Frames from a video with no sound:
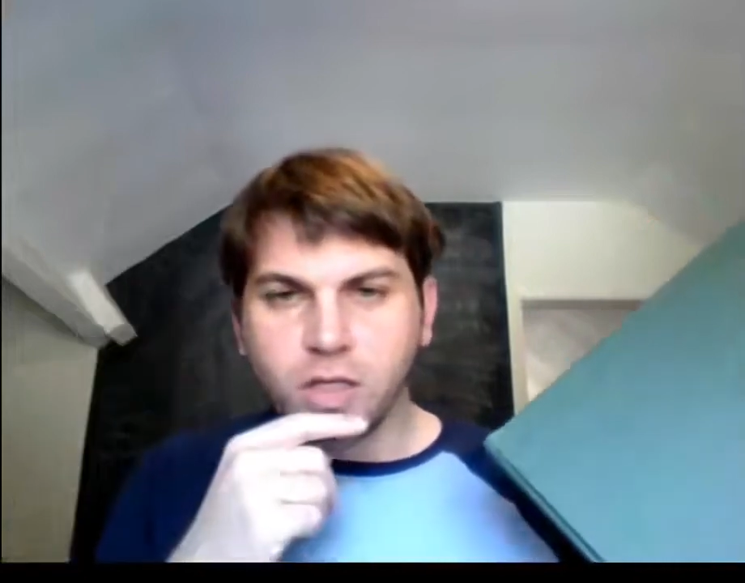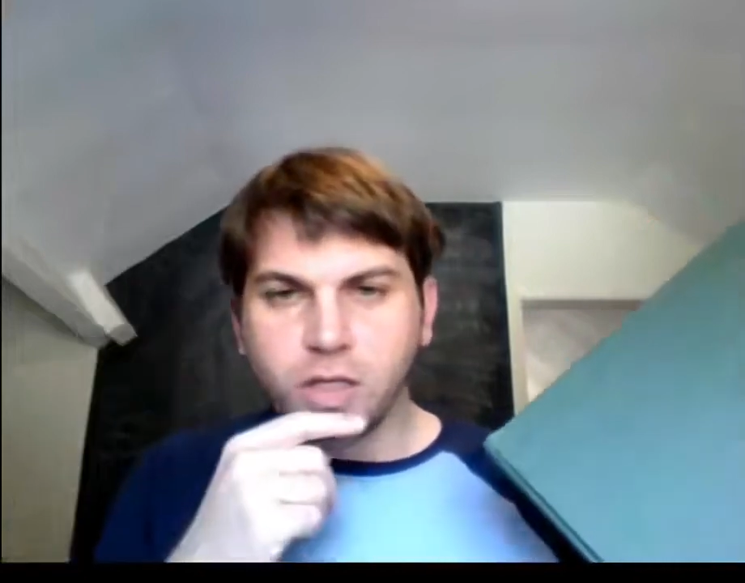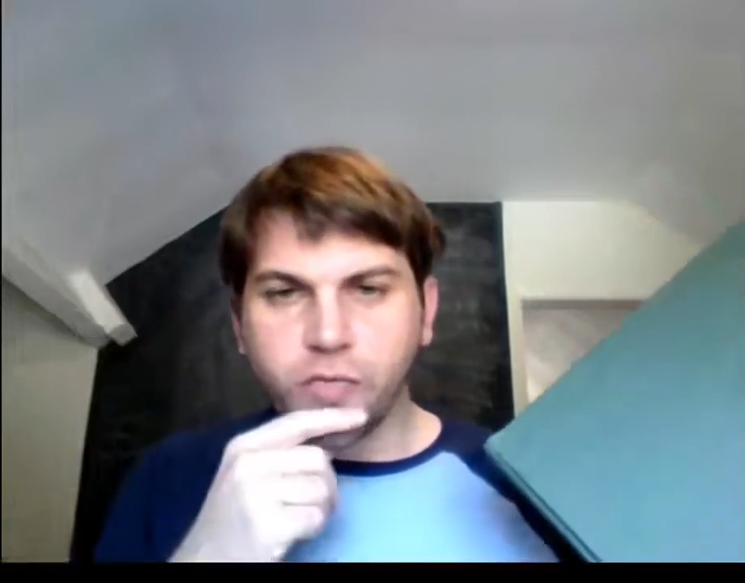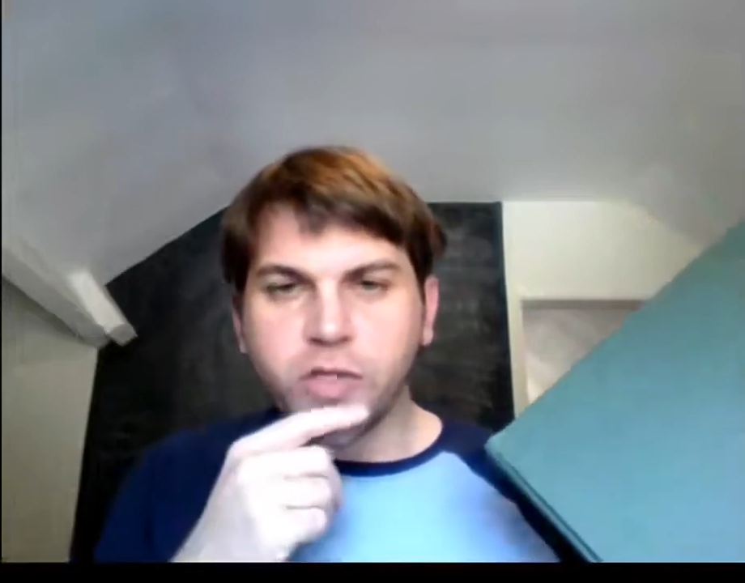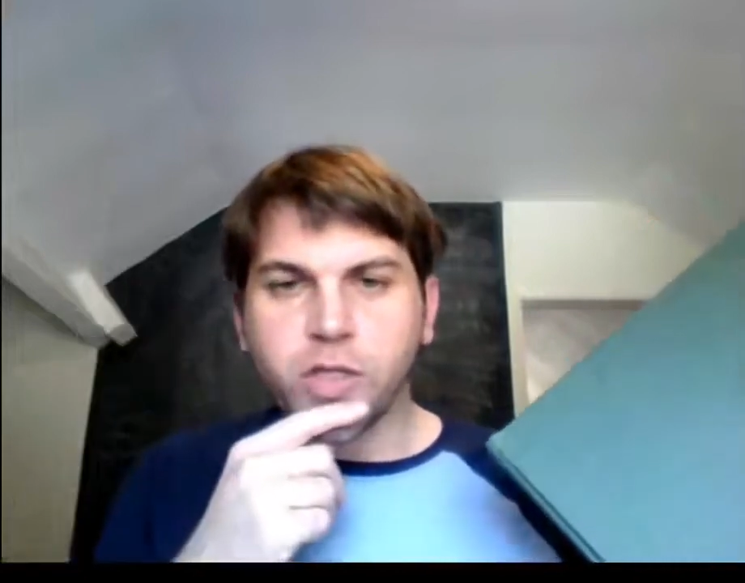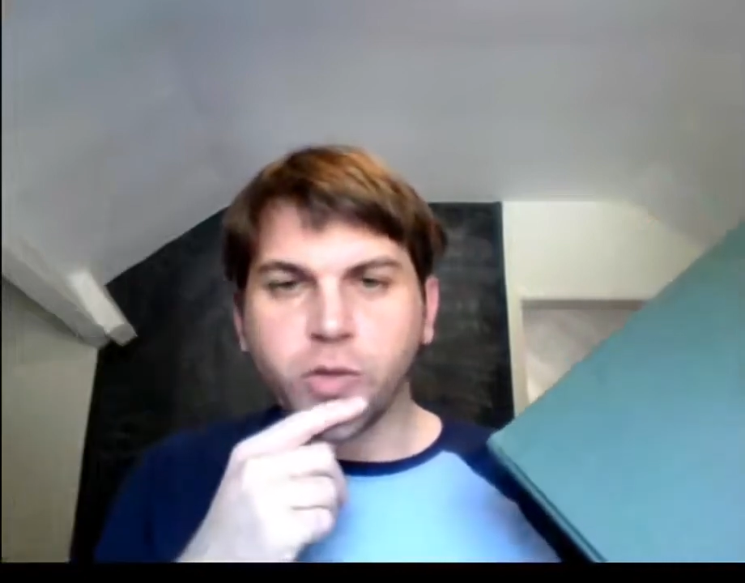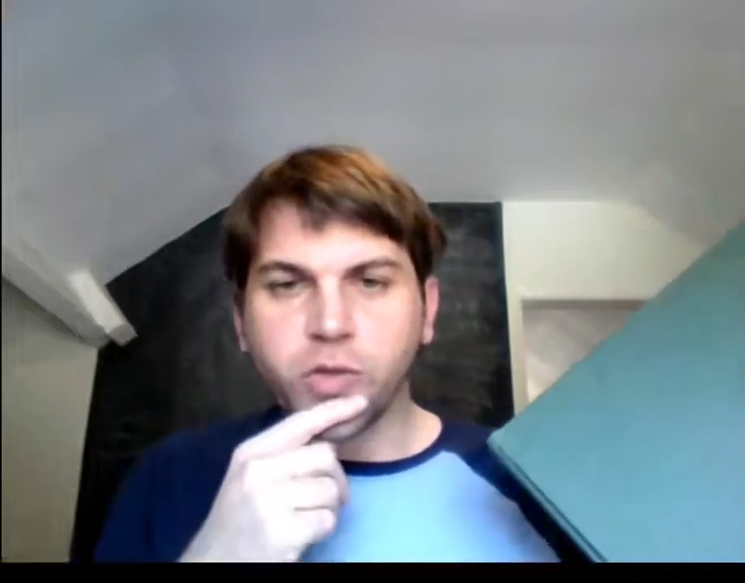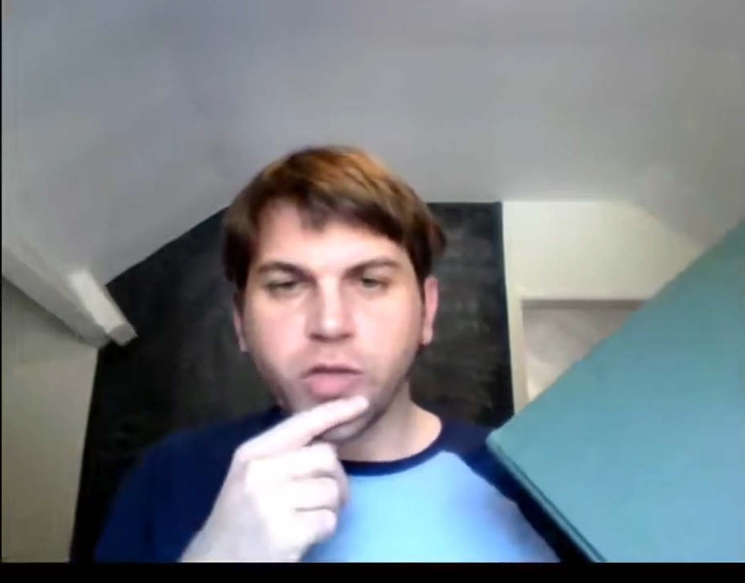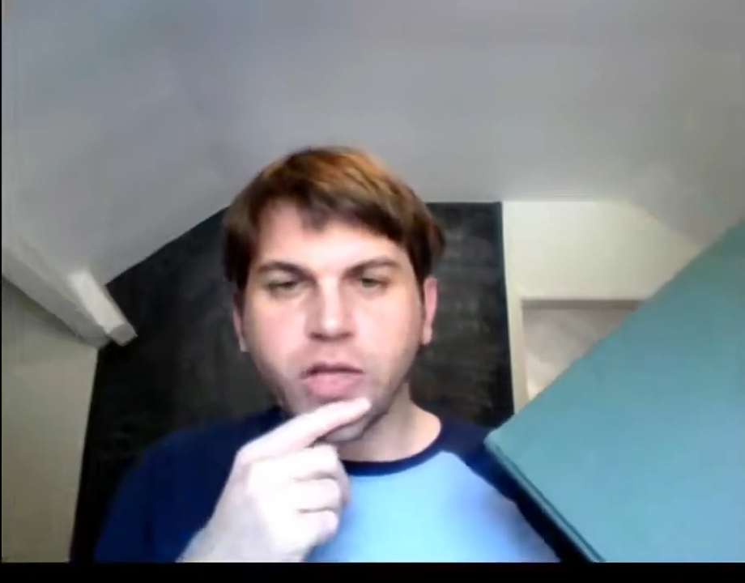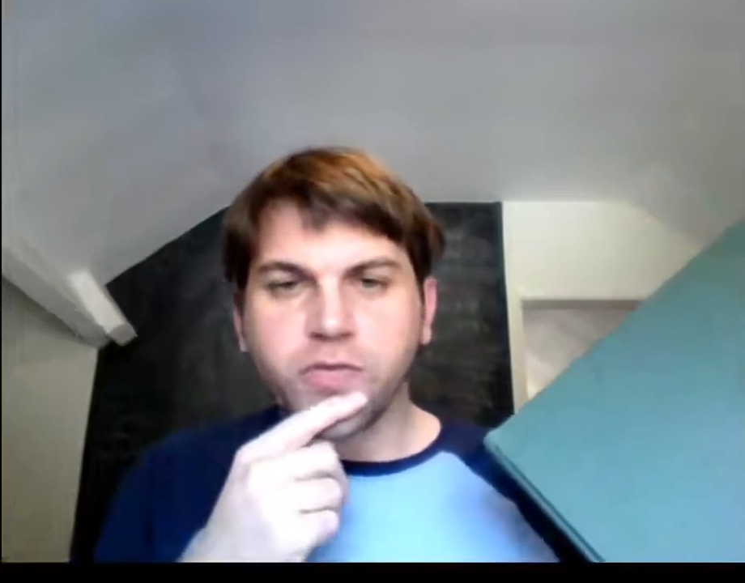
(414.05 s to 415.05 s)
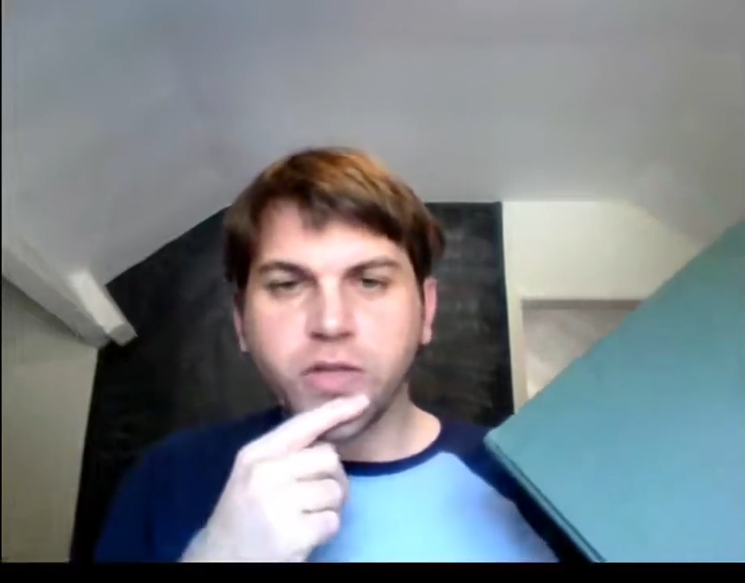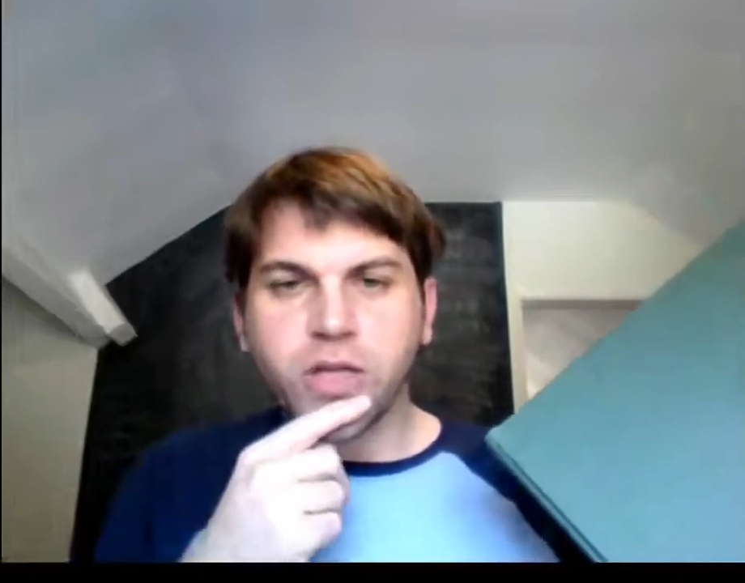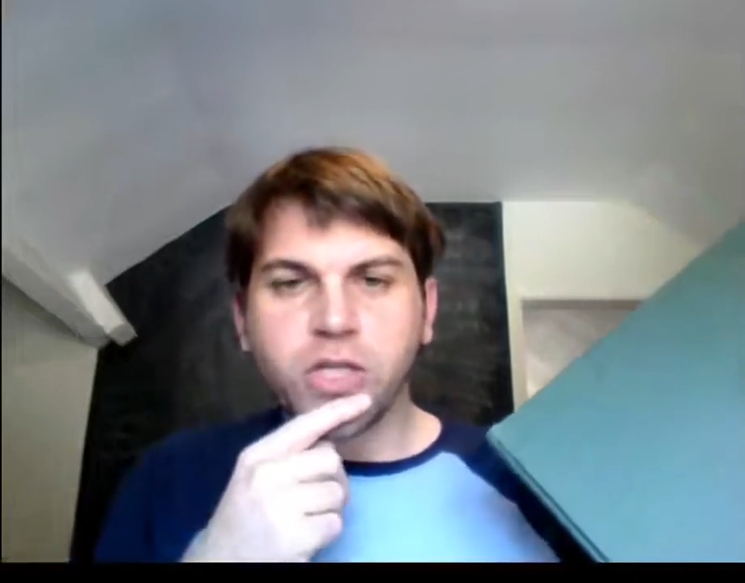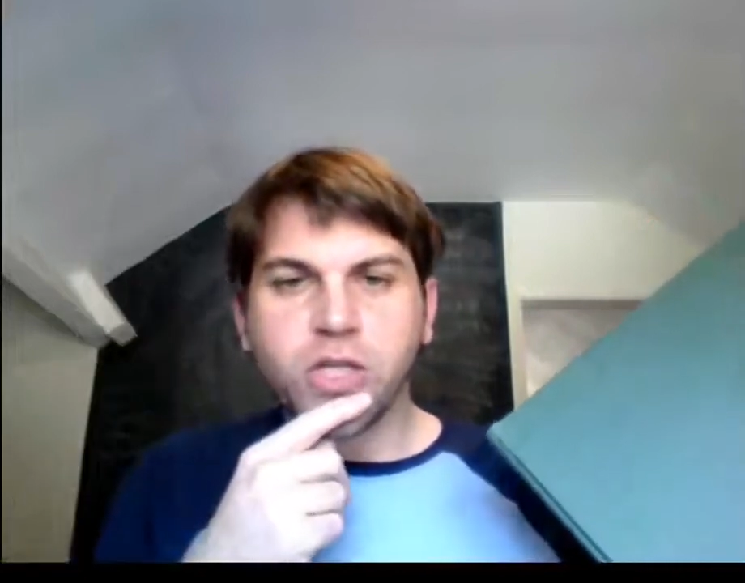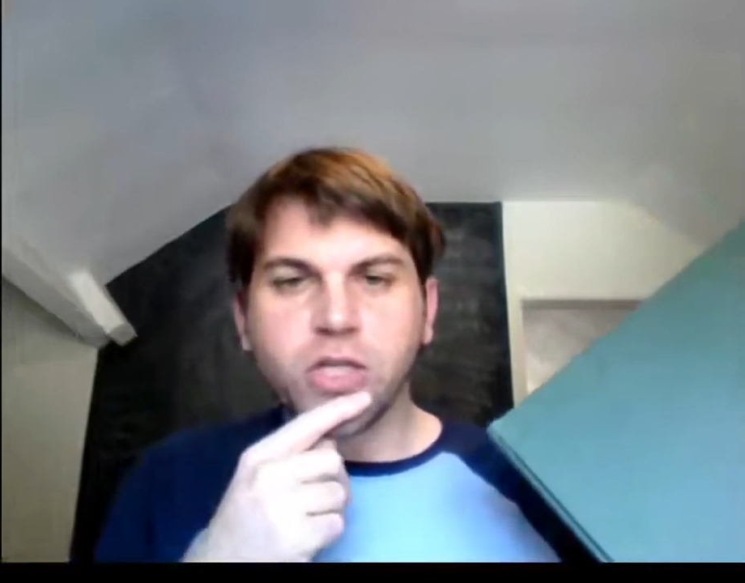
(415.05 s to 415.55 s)
the video on
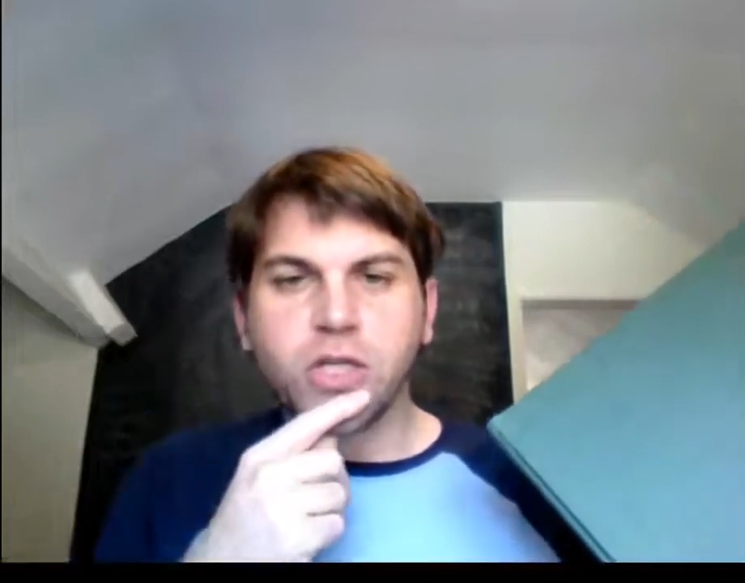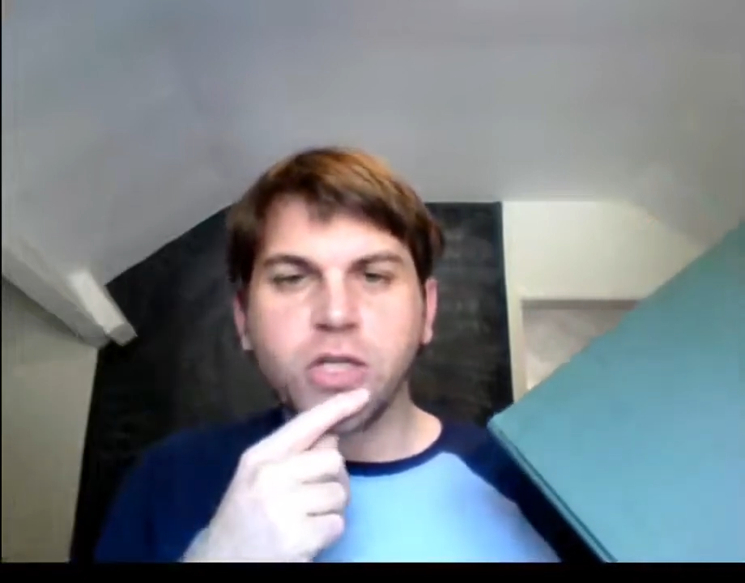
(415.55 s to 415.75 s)
classification